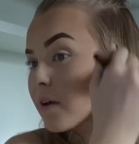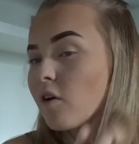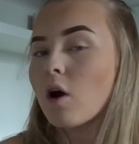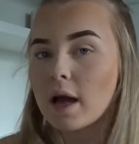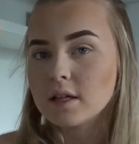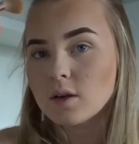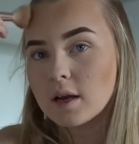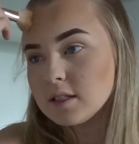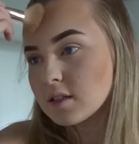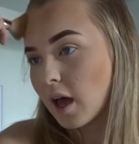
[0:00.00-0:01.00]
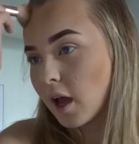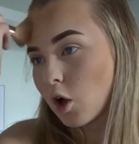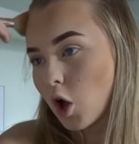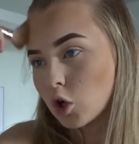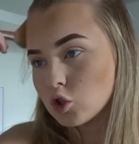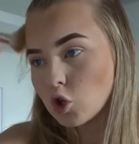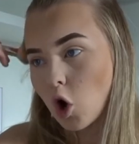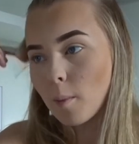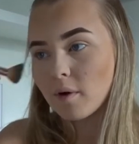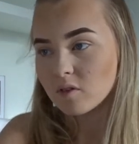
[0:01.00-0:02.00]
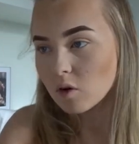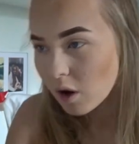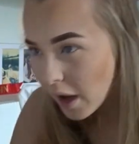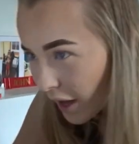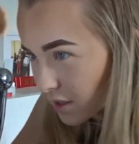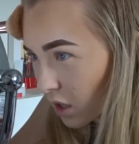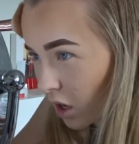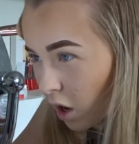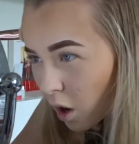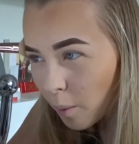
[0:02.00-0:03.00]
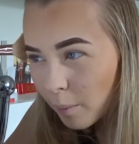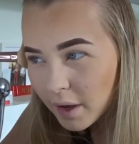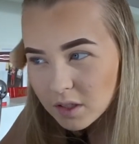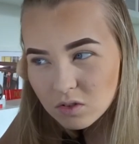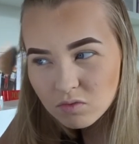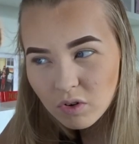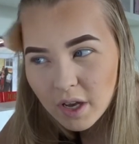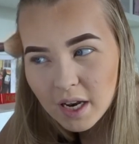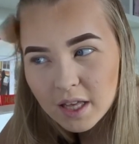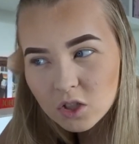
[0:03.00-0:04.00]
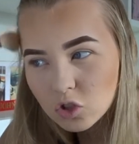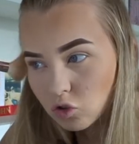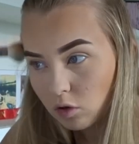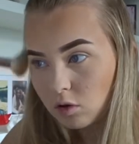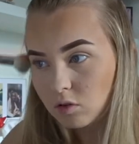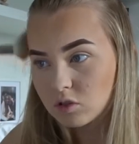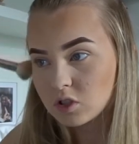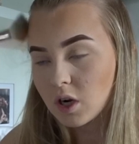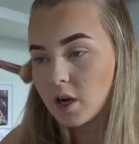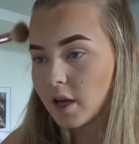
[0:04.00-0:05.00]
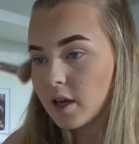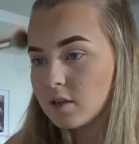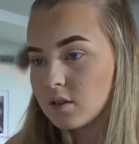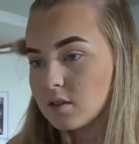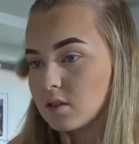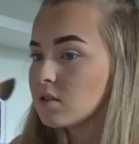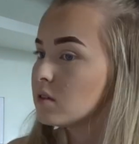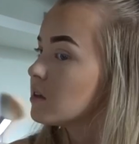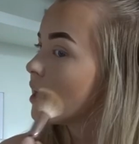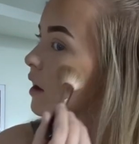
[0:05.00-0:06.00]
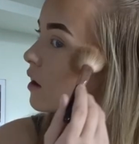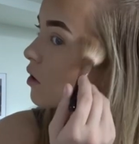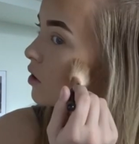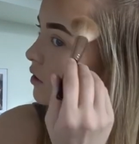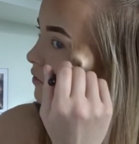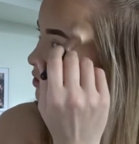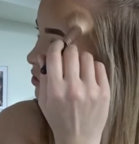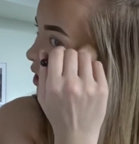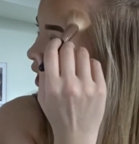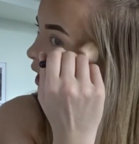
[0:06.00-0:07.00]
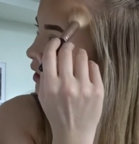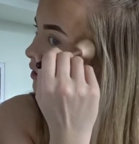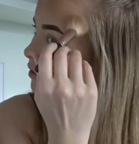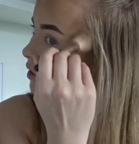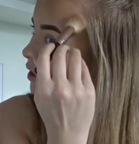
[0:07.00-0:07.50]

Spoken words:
big forehead, so I need to like contour my forehead. But it's really a struggle trying to get it to stick. I don't know if it's just the lighting